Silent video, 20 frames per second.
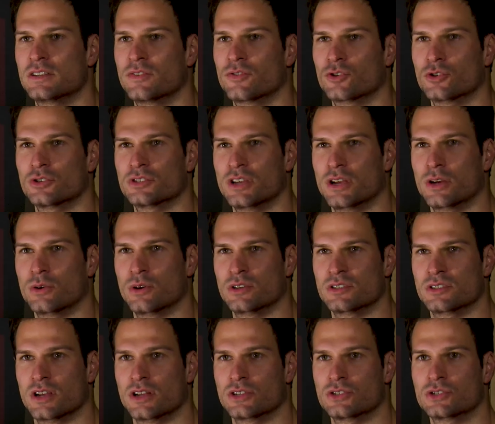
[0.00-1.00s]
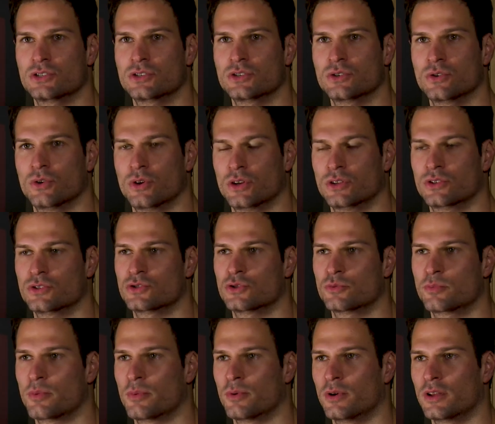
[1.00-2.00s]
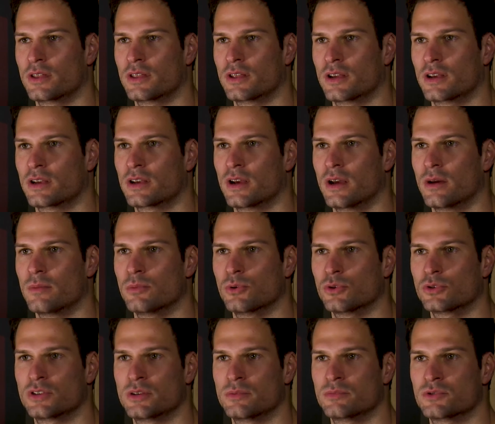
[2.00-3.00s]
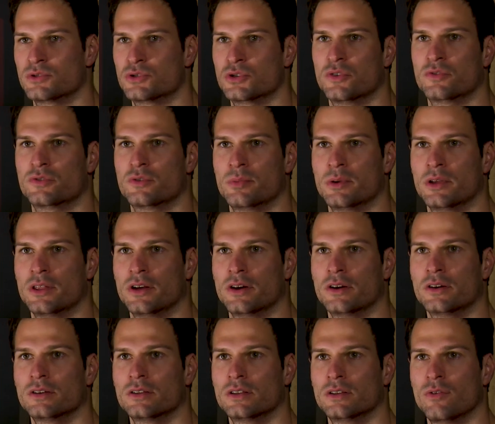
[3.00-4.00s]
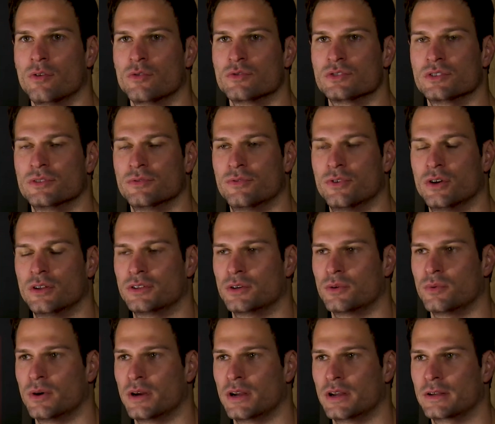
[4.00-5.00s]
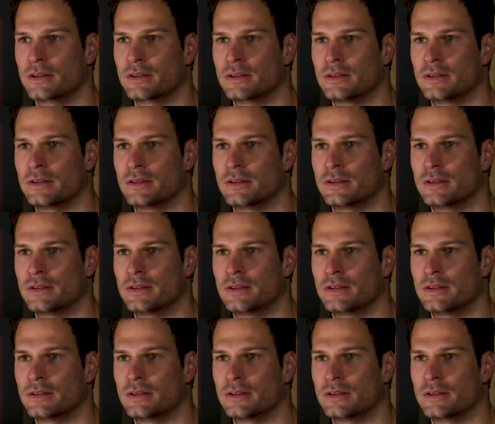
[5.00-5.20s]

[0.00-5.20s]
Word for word: difficult to say who has the edge going into Super Bowl. I think uh, both teams deserve to be there. They've obviously fought their way